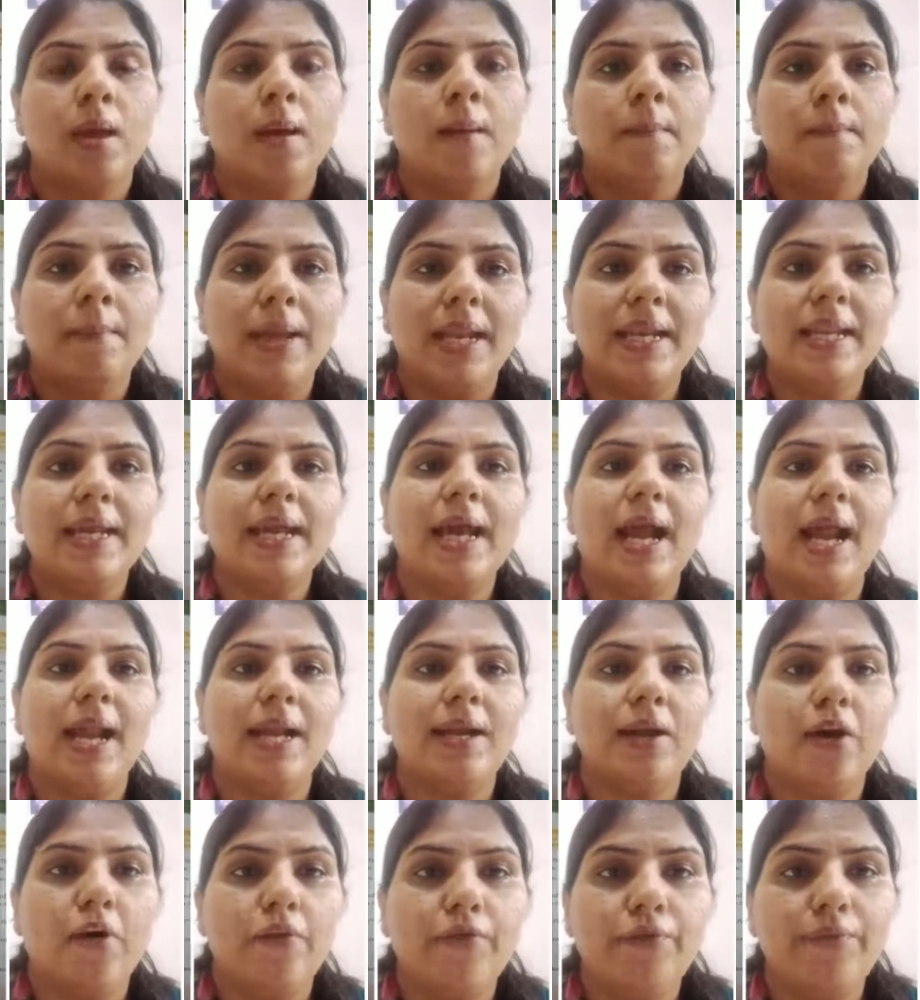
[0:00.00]
Many
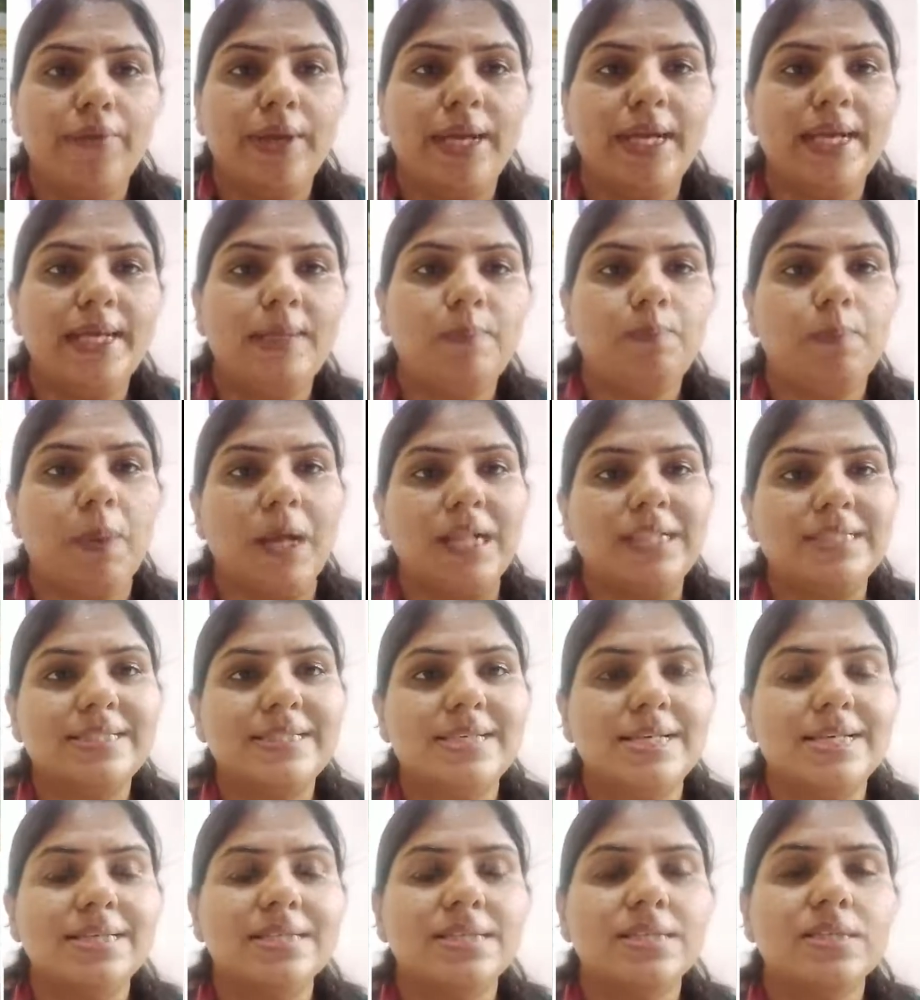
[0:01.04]
kind of wheat,
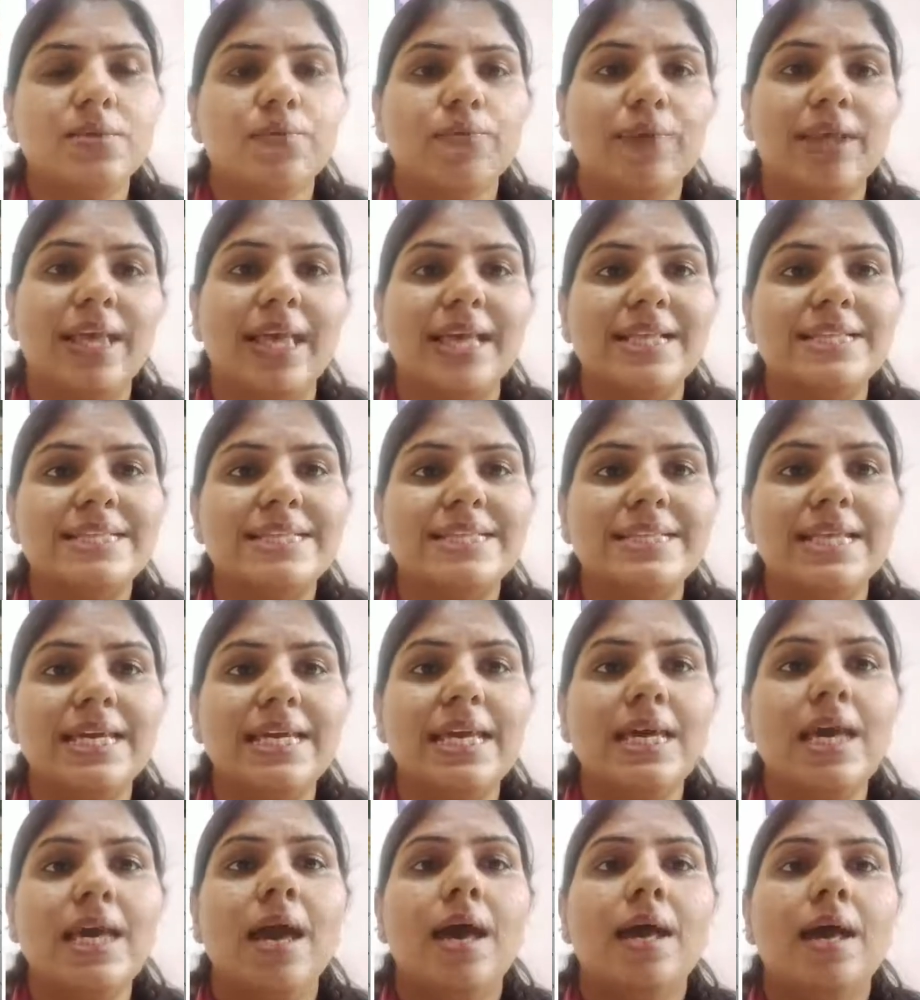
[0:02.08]
pulses, we can
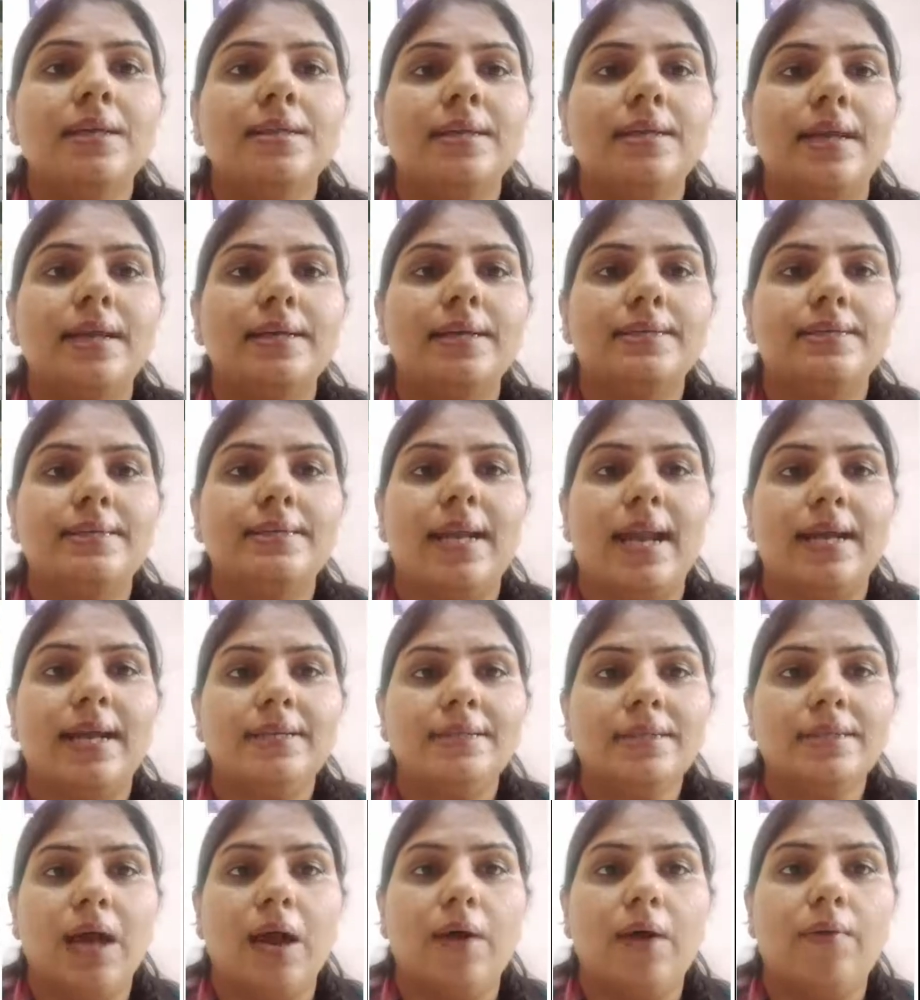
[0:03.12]
see
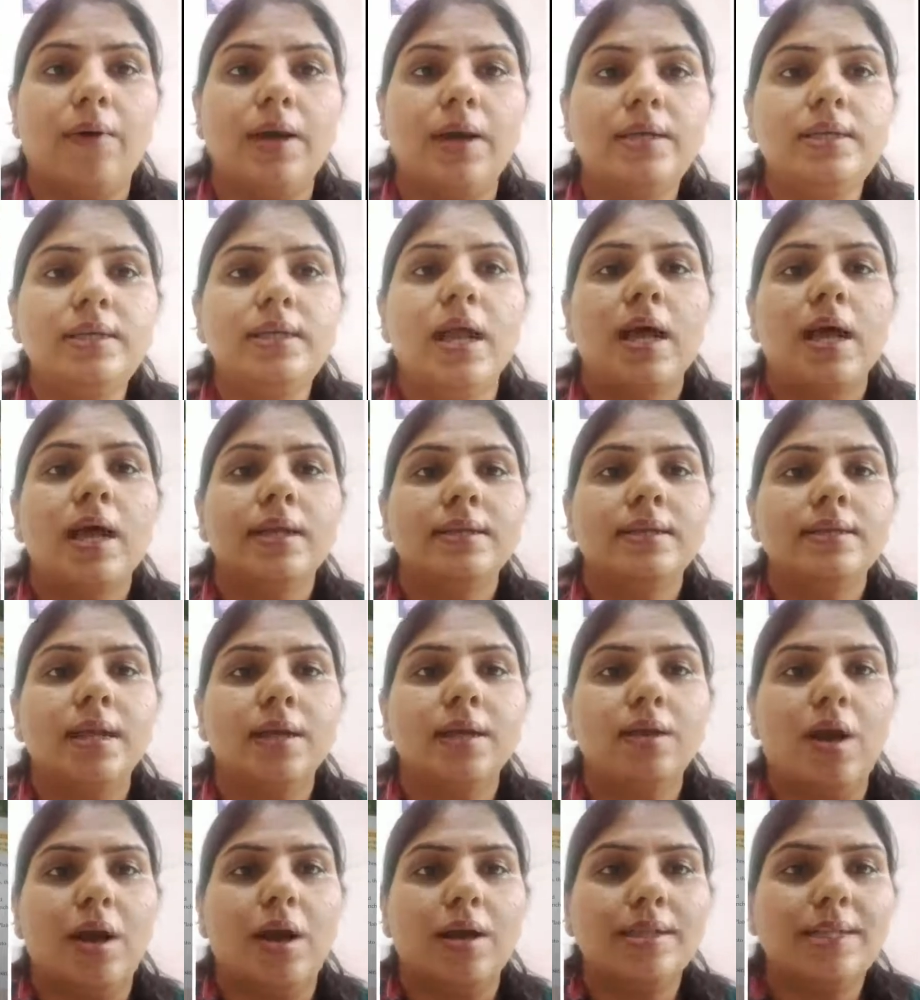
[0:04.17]
that covered the
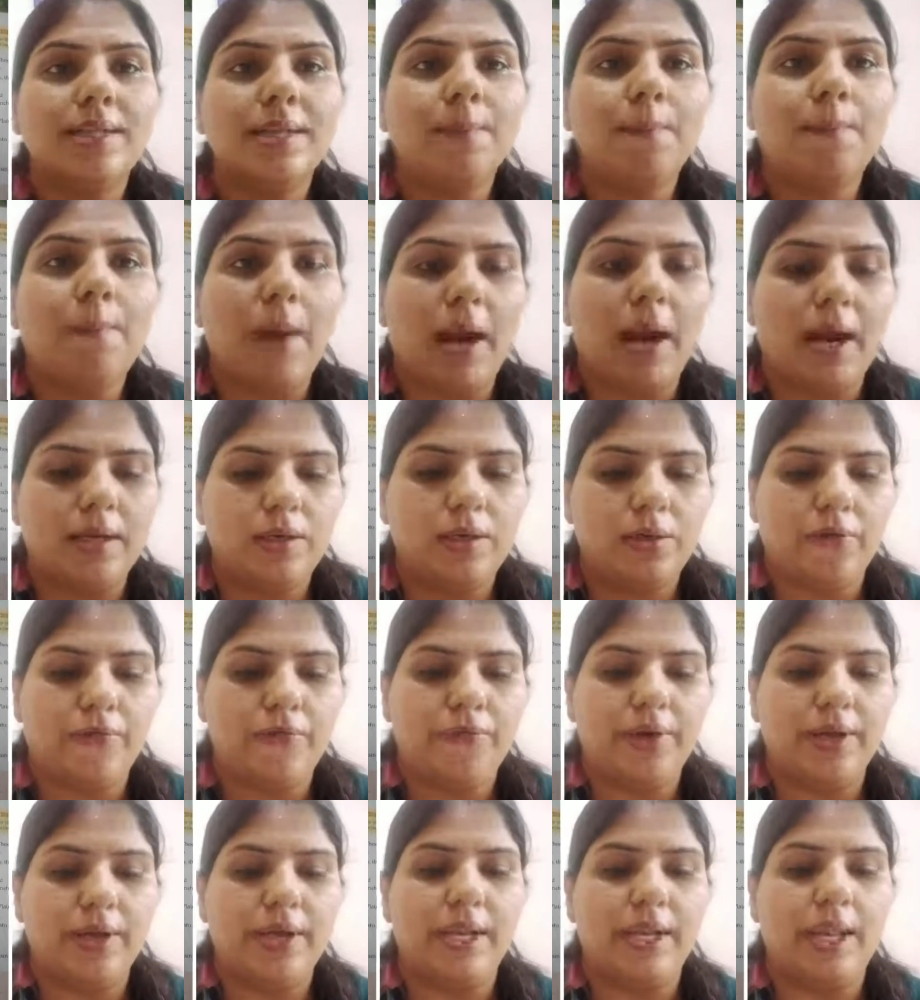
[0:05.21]
northern part of
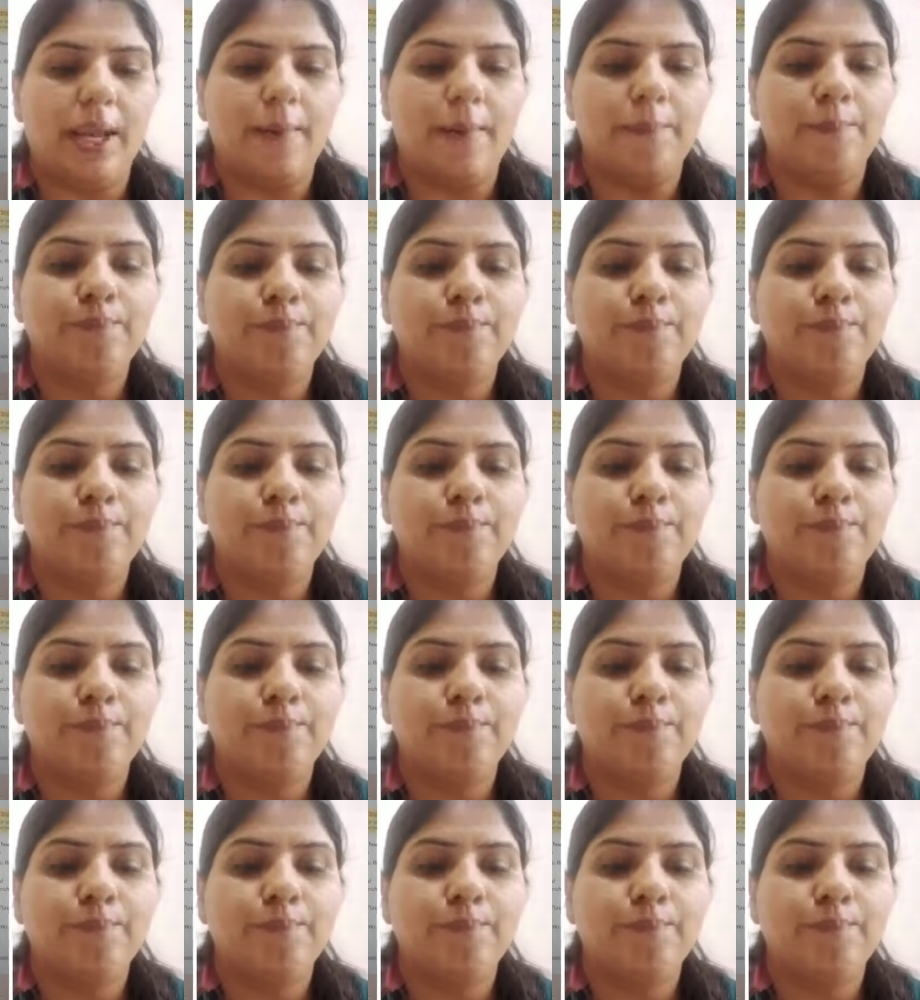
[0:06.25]
India.